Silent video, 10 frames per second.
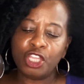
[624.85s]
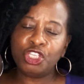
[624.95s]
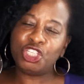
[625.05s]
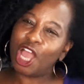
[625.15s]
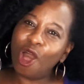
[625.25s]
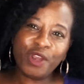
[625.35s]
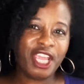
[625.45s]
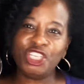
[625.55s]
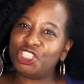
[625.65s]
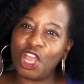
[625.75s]

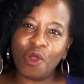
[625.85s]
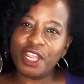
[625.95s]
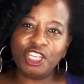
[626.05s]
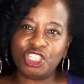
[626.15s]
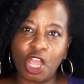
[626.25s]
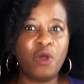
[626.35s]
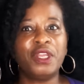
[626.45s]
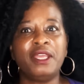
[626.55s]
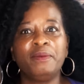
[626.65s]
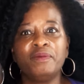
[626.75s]
Jody, Jody,
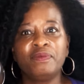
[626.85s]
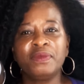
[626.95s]
Jody.